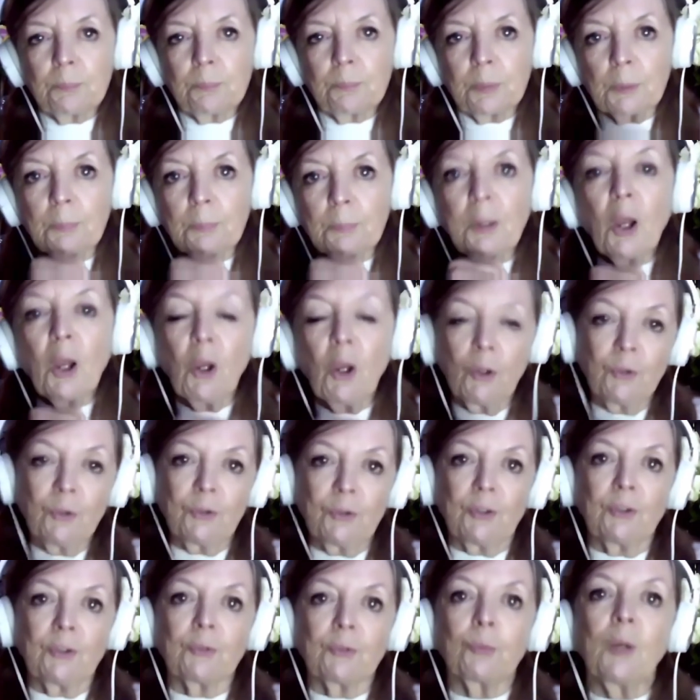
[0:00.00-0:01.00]

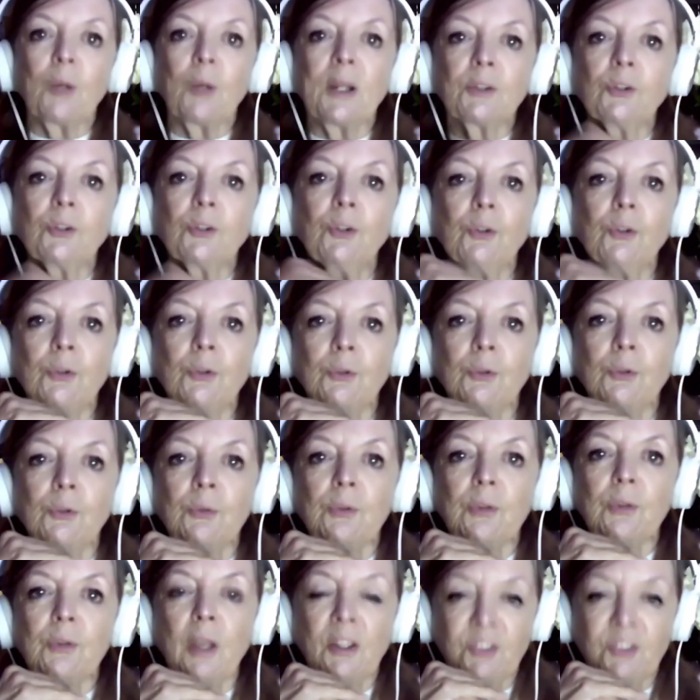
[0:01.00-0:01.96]
proponent, one who,